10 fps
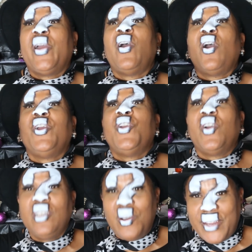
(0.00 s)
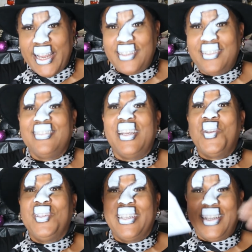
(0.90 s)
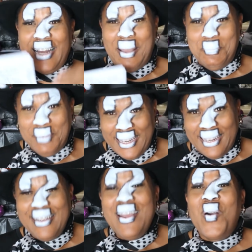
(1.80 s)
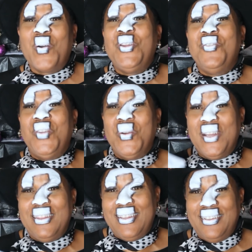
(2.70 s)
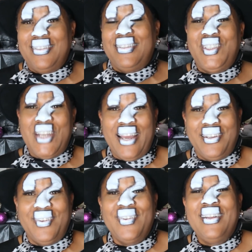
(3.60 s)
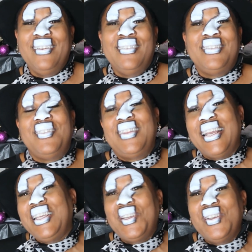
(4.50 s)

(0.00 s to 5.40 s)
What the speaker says: are your locations that you're looking at me or you viewing this channel. So thank you